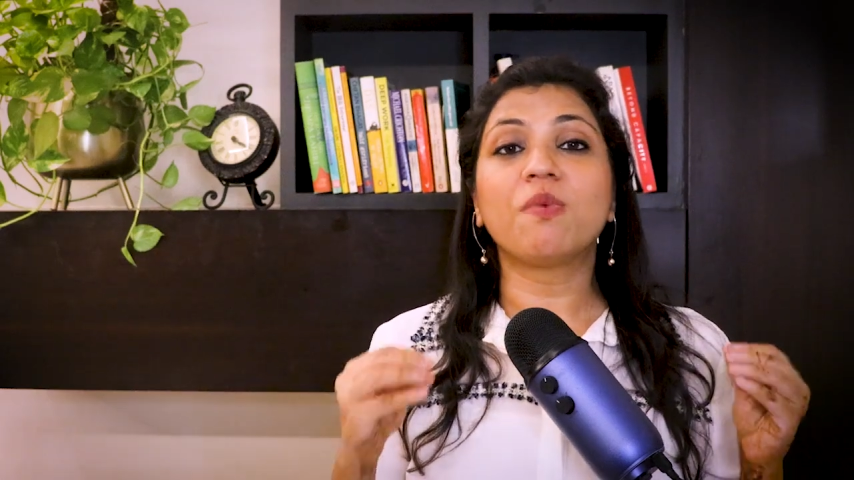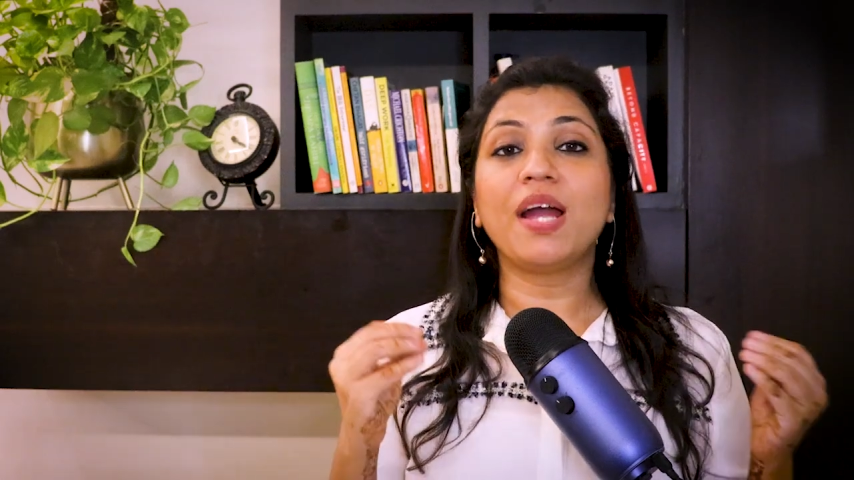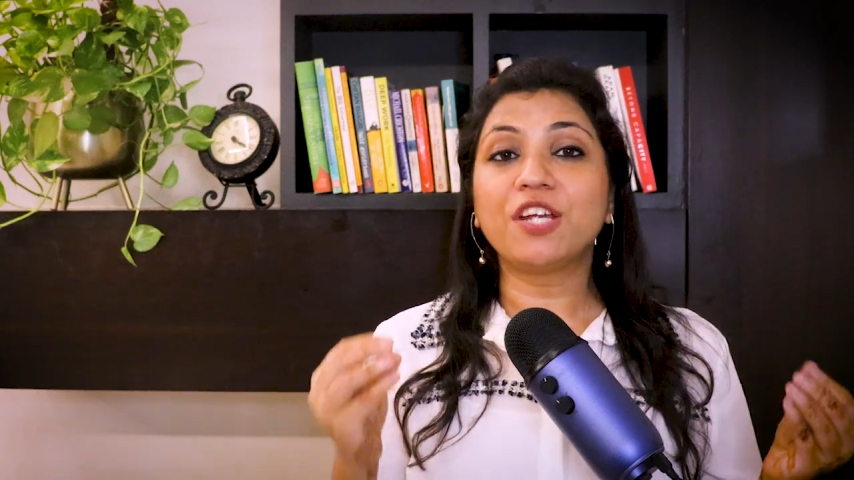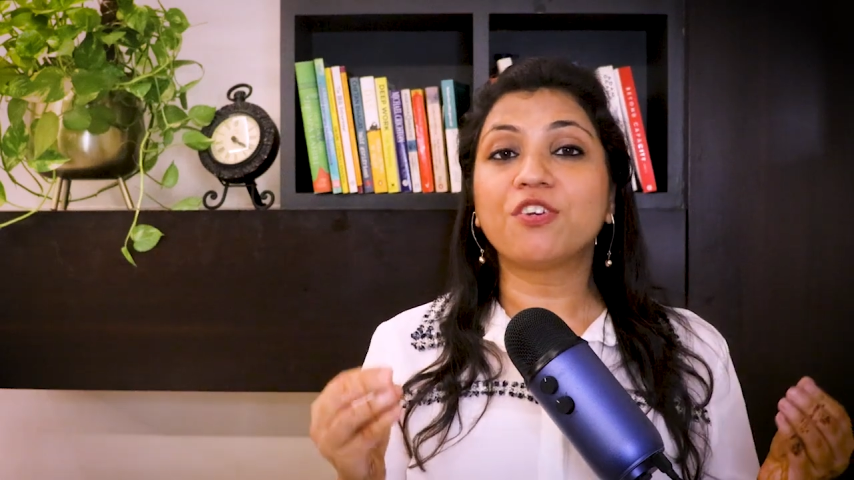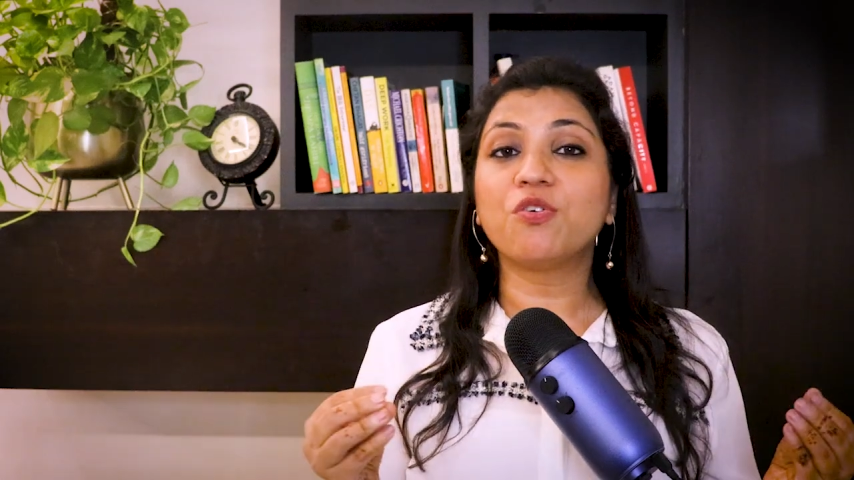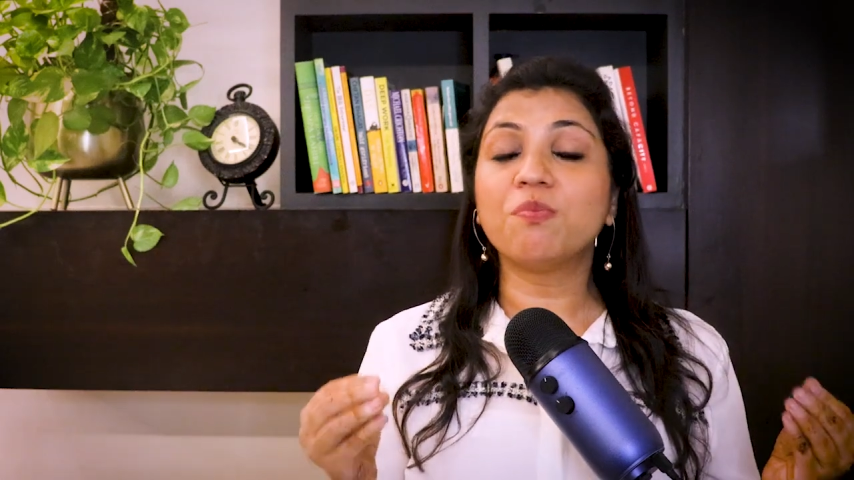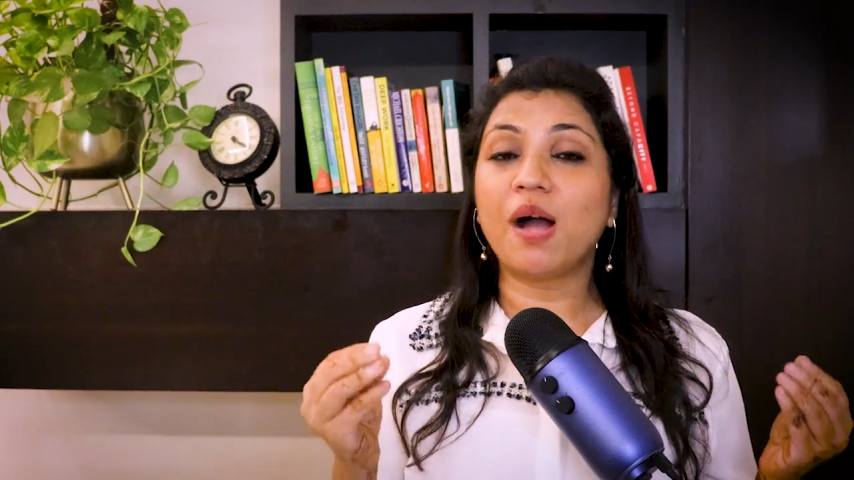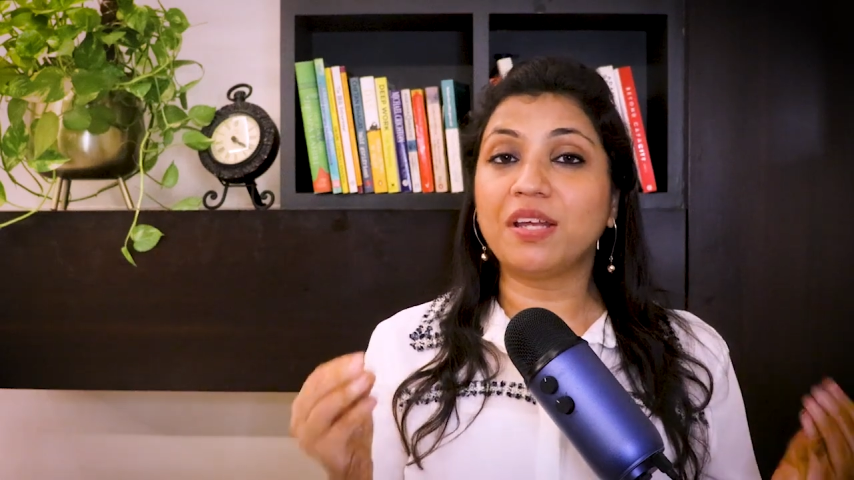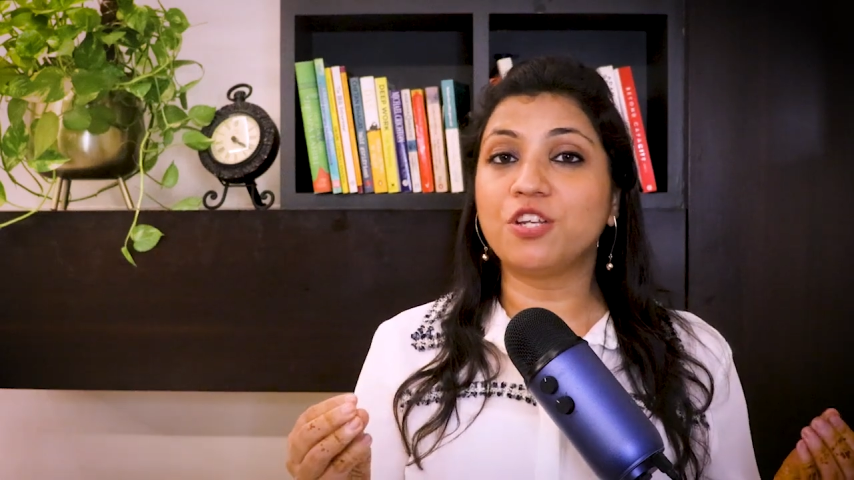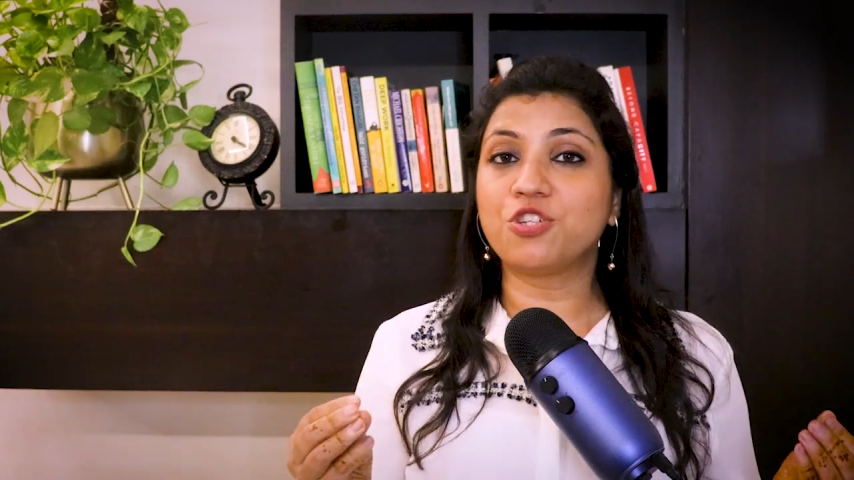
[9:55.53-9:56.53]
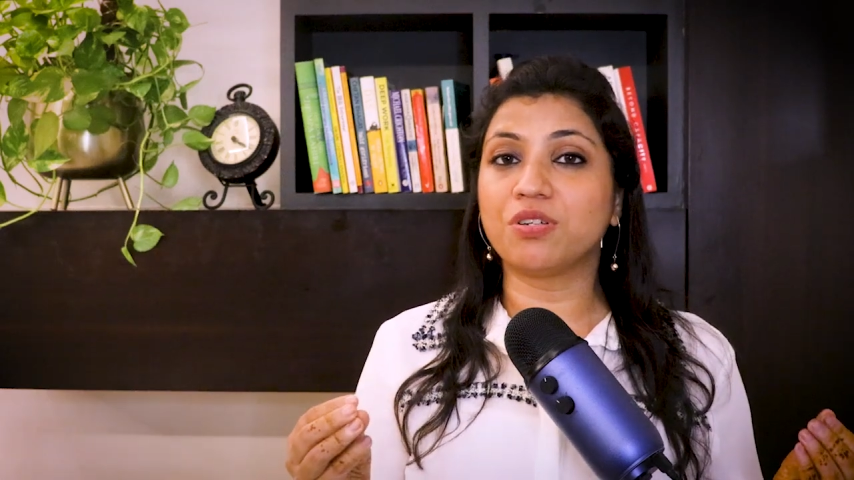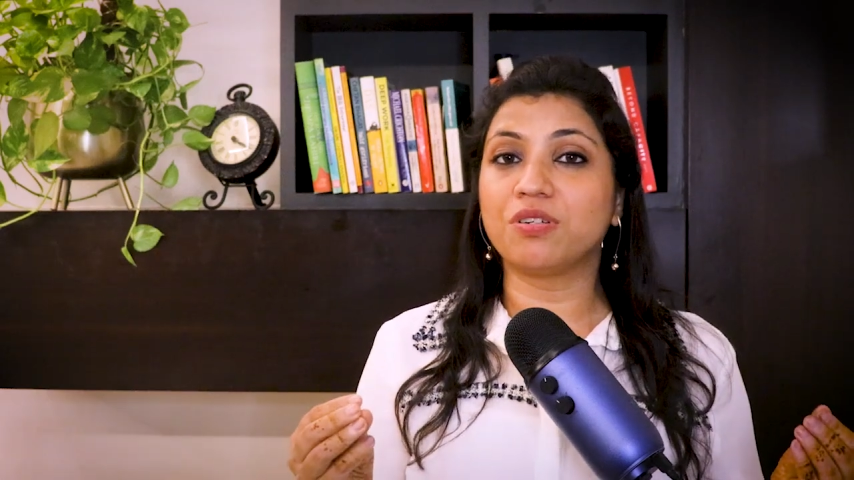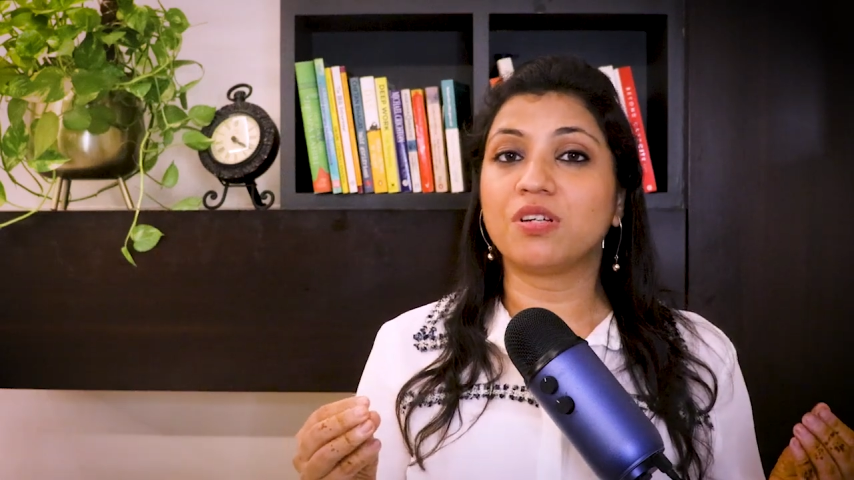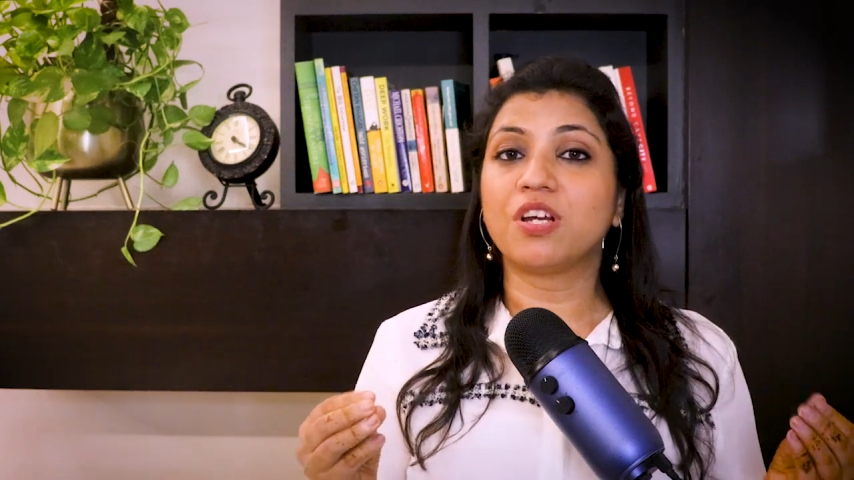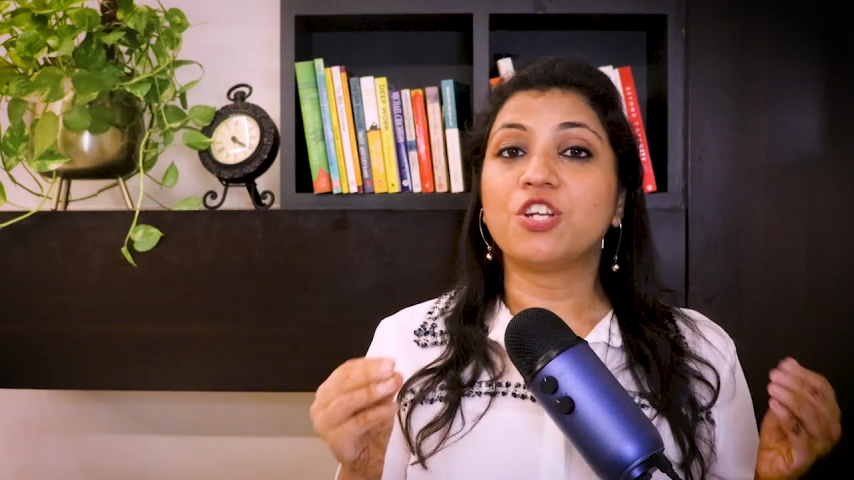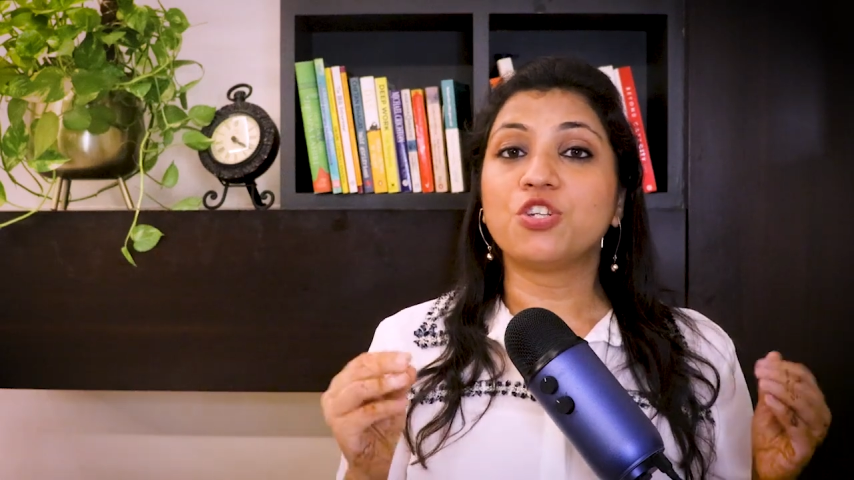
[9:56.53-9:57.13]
micromanager